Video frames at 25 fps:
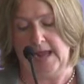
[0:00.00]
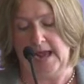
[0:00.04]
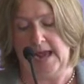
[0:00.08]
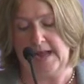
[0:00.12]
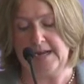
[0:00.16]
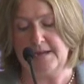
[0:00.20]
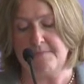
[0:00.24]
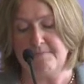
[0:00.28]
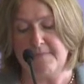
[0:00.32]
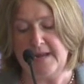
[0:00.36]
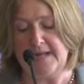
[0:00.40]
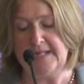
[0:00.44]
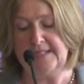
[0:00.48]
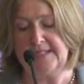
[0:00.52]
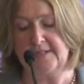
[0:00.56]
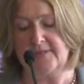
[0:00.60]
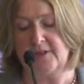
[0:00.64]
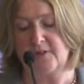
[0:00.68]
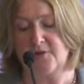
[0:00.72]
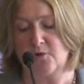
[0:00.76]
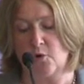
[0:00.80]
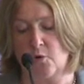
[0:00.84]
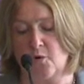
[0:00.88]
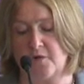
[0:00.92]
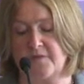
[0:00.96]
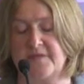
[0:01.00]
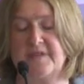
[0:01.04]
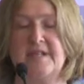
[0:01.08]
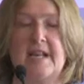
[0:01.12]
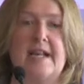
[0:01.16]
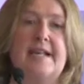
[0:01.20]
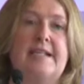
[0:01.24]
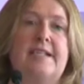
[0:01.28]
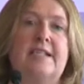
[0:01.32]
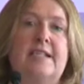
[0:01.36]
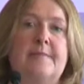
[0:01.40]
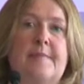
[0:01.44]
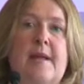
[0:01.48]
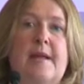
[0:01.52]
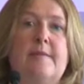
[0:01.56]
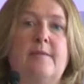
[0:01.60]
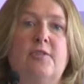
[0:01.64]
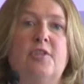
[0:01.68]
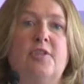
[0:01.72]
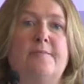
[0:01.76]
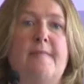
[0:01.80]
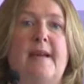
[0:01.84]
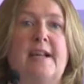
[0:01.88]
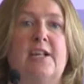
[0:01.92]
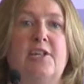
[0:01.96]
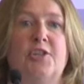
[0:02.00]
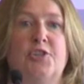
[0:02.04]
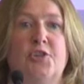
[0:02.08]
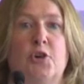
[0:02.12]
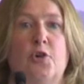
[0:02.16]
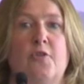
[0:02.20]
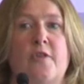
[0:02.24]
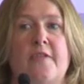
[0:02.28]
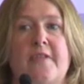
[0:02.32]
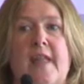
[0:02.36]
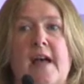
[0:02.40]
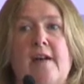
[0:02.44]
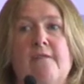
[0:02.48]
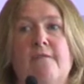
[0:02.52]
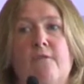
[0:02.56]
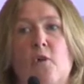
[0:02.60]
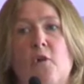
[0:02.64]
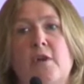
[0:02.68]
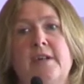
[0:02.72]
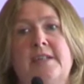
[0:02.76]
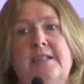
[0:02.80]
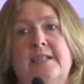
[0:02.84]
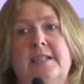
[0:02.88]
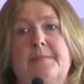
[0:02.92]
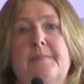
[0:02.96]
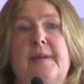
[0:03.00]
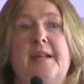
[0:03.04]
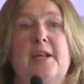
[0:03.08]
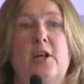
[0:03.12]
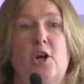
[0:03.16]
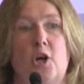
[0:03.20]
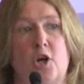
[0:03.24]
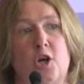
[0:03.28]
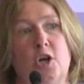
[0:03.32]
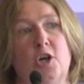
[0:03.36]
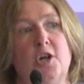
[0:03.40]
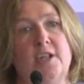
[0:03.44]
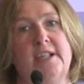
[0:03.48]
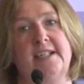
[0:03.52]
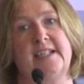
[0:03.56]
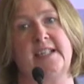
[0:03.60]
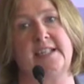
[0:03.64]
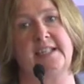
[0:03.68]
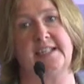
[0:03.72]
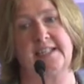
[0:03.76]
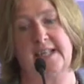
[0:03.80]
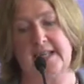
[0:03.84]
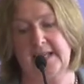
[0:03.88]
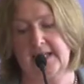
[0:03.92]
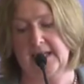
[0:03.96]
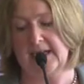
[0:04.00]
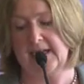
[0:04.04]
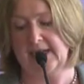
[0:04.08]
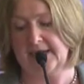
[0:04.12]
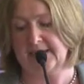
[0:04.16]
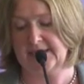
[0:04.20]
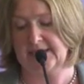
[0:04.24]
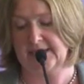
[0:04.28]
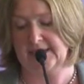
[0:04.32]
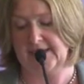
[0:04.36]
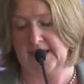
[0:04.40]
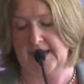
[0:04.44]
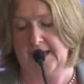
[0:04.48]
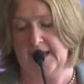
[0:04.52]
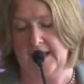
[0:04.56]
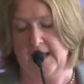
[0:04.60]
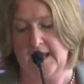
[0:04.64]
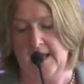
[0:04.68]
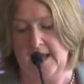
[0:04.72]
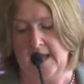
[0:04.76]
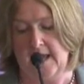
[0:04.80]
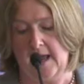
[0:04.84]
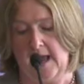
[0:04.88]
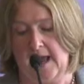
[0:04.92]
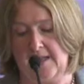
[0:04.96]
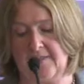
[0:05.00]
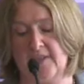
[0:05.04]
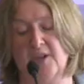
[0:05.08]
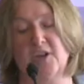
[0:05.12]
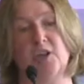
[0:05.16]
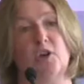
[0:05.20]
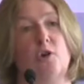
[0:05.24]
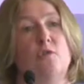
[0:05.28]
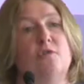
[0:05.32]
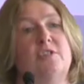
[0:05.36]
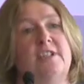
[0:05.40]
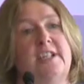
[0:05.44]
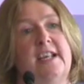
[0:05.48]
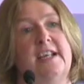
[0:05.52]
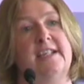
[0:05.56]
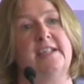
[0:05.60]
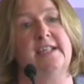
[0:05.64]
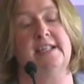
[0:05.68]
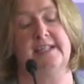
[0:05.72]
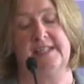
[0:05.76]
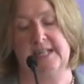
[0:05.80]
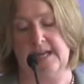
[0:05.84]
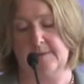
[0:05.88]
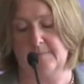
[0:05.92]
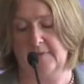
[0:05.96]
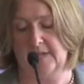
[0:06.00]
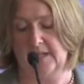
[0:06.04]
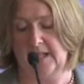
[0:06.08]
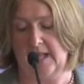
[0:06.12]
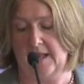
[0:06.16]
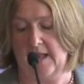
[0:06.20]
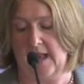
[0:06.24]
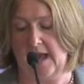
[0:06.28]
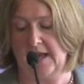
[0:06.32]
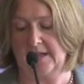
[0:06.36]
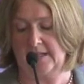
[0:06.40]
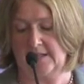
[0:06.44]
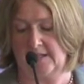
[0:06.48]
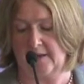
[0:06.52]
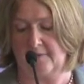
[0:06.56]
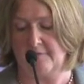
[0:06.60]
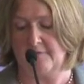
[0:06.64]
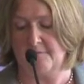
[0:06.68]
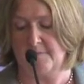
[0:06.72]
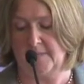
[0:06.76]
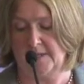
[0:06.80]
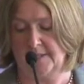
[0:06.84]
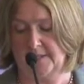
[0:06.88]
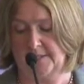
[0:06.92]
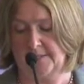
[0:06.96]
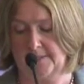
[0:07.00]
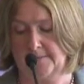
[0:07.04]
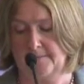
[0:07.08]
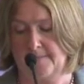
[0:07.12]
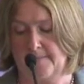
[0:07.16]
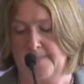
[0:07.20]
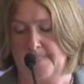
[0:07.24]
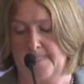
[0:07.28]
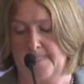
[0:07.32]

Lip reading: And it means that the North needs to be able to make sure that that voice is being heard as a single entity at the negotiating table at government.